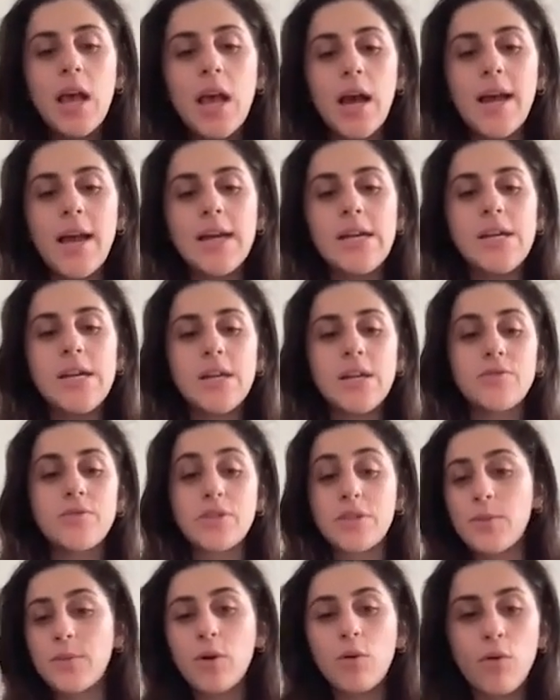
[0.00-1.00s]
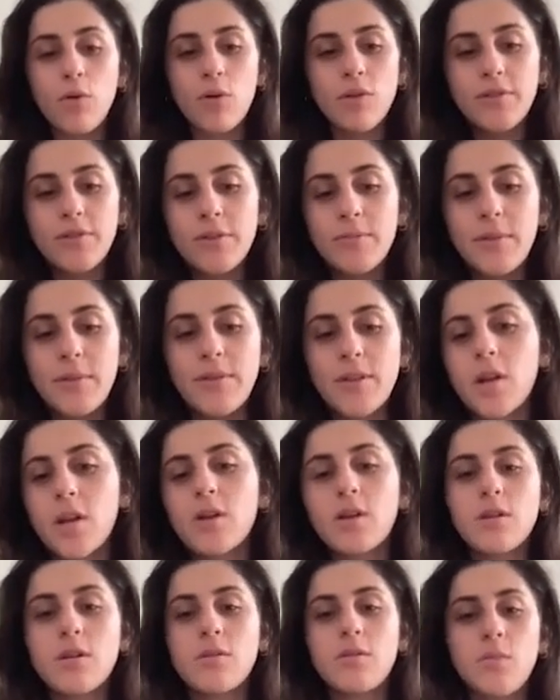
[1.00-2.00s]
I respect all of them and
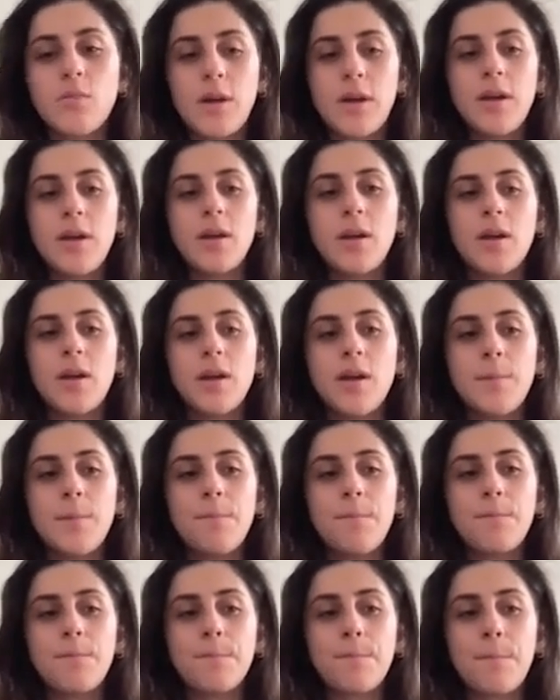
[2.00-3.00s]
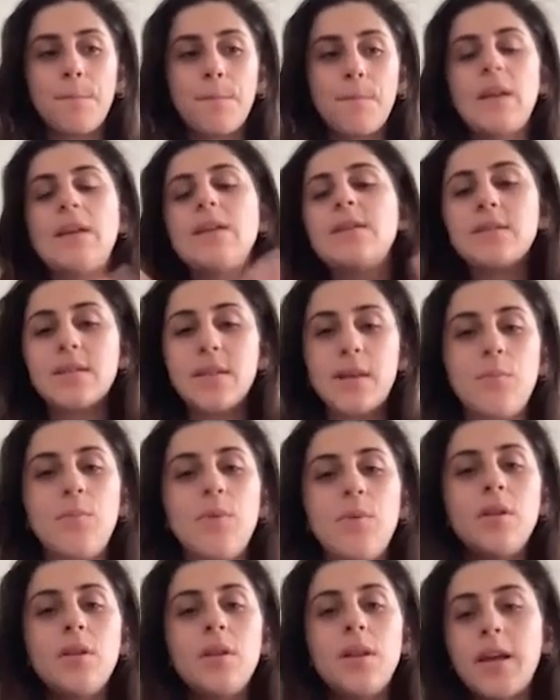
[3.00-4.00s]
they're my
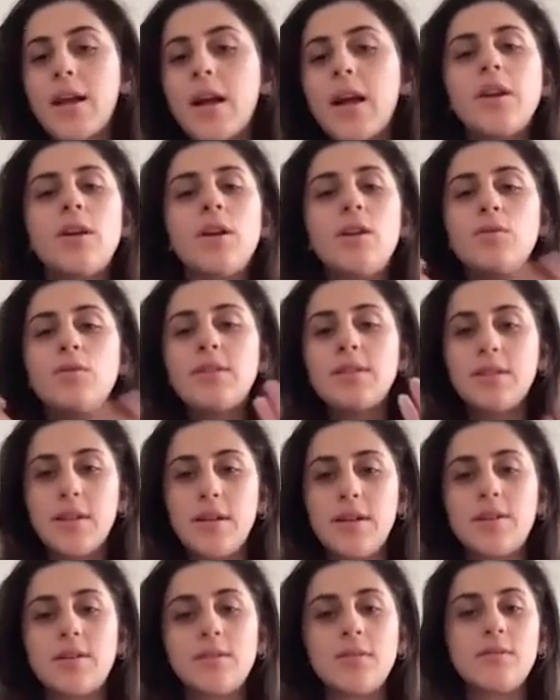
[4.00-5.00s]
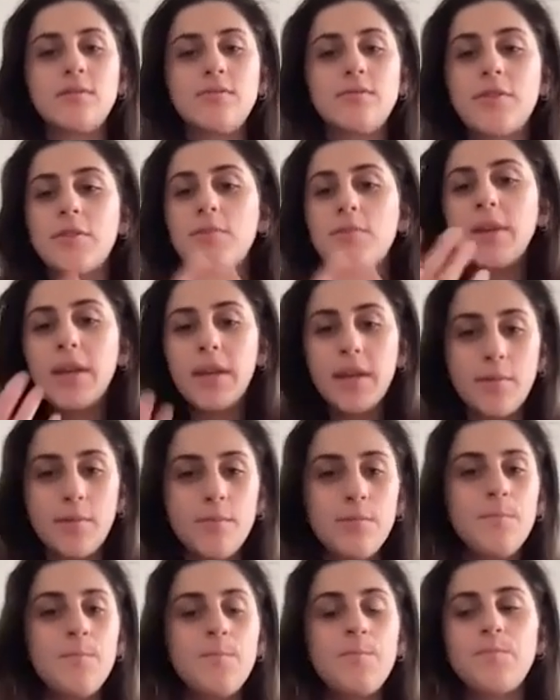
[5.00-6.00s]
example. Like I always learn from
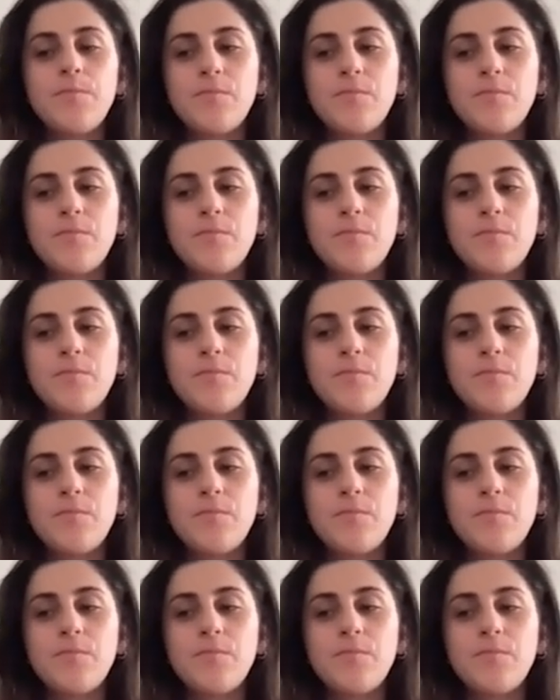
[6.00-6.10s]
them.